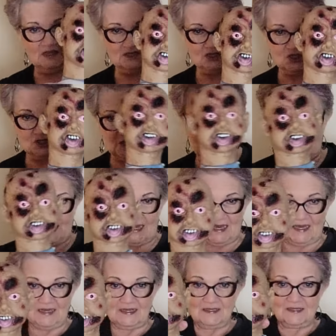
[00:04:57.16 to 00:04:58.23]
bloodshot
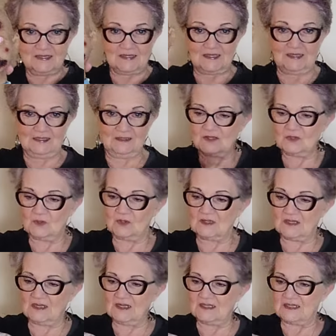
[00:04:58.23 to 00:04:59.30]
eyes,
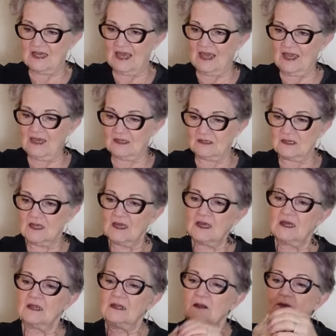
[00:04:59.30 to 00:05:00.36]
sores on his hand.
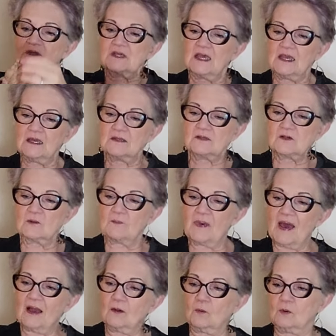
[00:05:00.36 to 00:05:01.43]
Those hands are
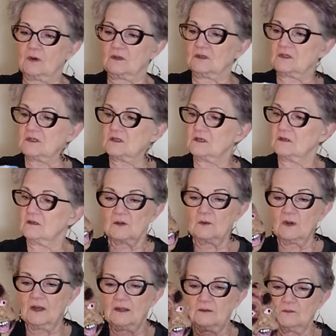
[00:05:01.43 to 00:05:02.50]
backwards,
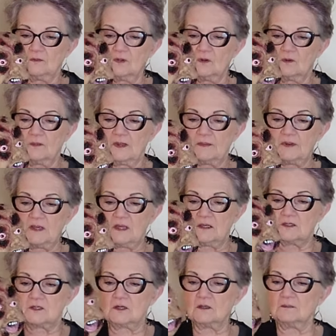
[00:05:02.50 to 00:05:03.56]
so I don't know,
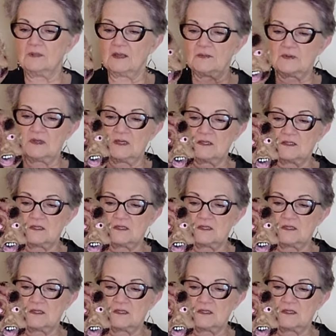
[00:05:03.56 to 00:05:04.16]
maybe, maybe